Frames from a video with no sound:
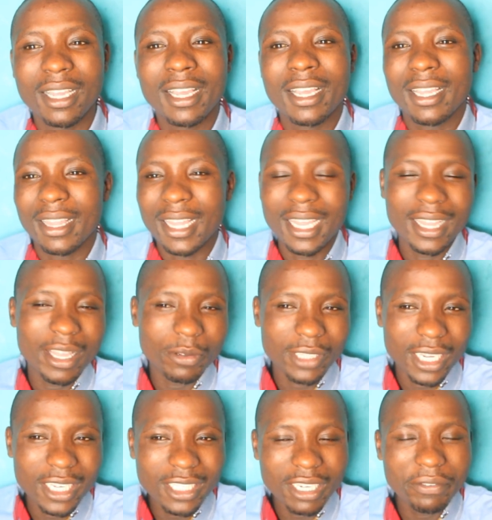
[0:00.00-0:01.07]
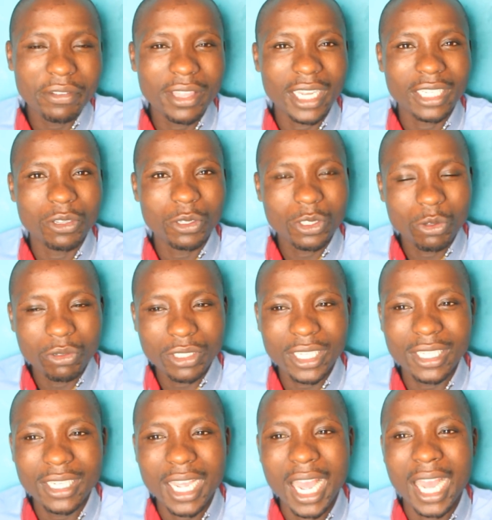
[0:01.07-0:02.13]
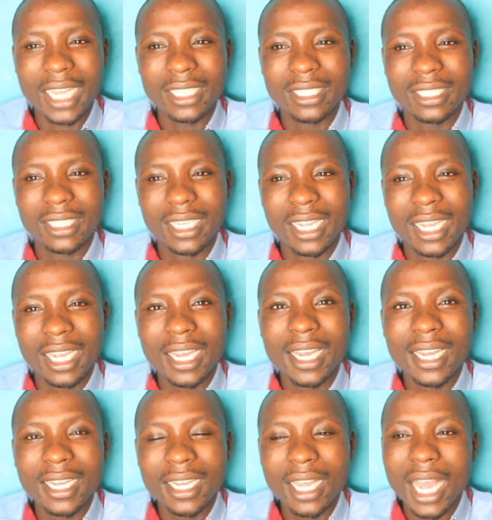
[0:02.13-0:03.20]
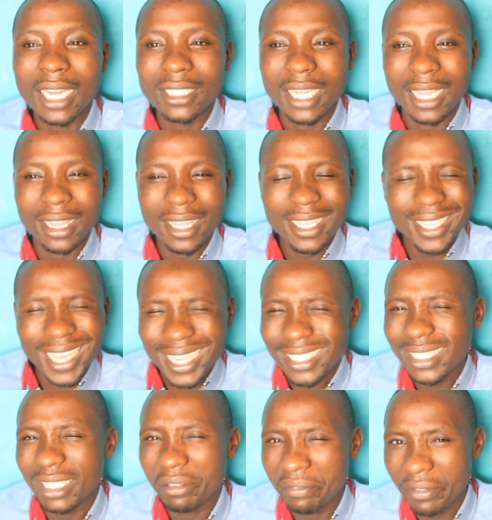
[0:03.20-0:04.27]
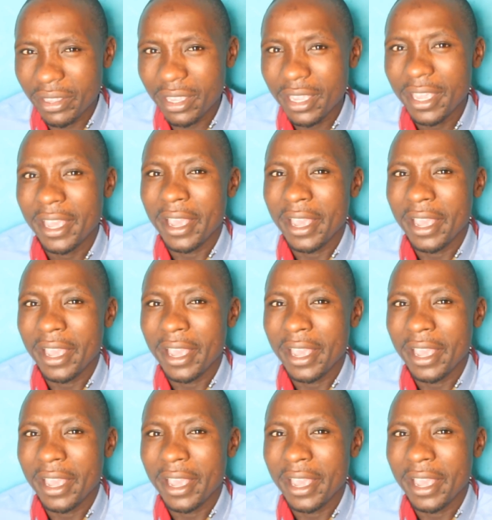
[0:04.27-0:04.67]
Then there was an interview that he also did at I think NTV.